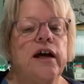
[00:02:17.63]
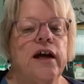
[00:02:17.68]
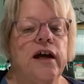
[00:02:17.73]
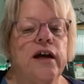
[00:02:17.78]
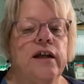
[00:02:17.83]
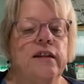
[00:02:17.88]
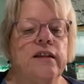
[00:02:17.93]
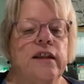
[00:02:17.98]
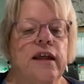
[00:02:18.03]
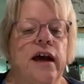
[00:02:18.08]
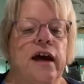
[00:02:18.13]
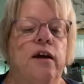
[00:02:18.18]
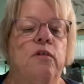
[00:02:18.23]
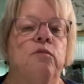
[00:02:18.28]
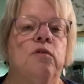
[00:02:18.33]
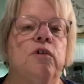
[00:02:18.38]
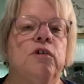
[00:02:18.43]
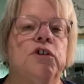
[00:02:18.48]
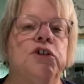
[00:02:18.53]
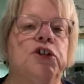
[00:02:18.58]
and that
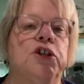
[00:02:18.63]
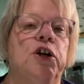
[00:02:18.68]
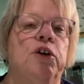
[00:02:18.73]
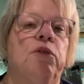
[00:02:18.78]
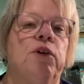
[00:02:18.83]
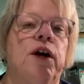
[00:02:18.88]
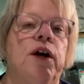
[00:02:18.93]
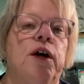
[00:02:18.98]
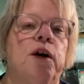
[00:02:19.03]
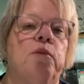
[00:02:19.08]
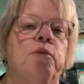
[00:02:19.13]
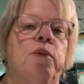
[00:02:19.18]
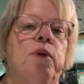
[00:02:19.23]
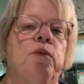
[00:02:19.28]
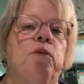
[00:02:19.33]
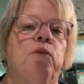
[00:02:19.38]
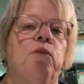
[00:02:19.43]
will show up